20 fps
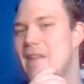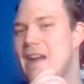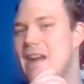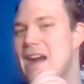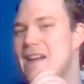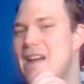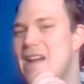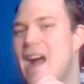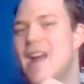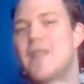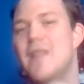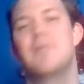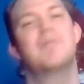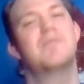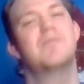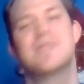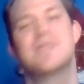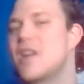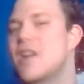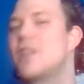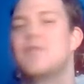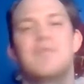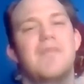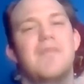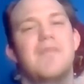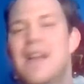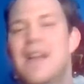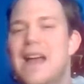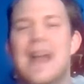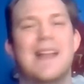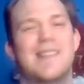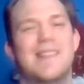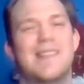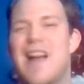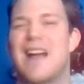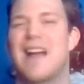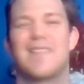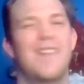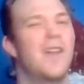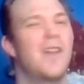Like I kind of still
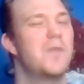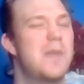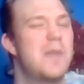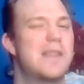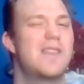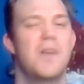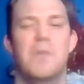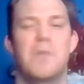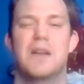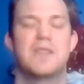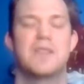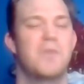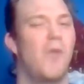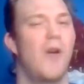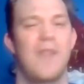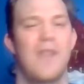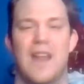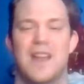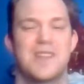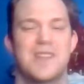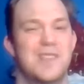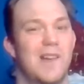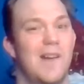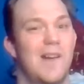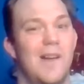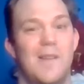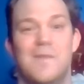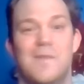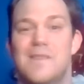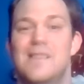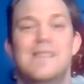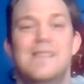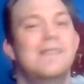interact a little bit too much more than I should have.